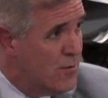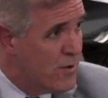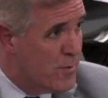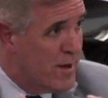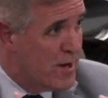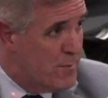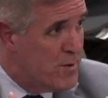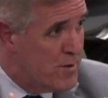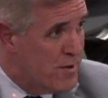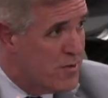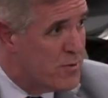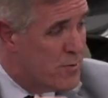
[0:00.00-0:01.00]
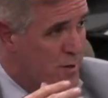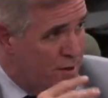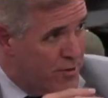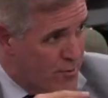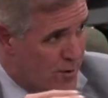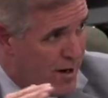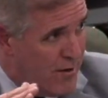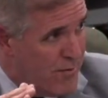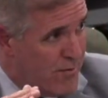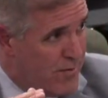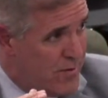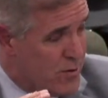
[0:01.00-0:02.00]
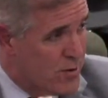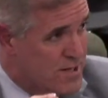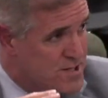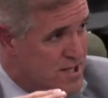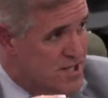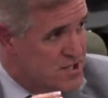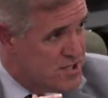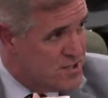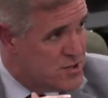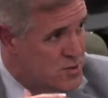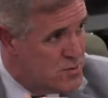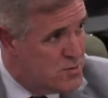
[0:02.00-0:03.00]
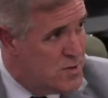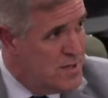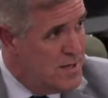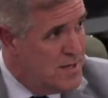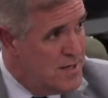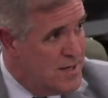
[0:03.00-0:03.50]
with about $1.3 million throughout the organization to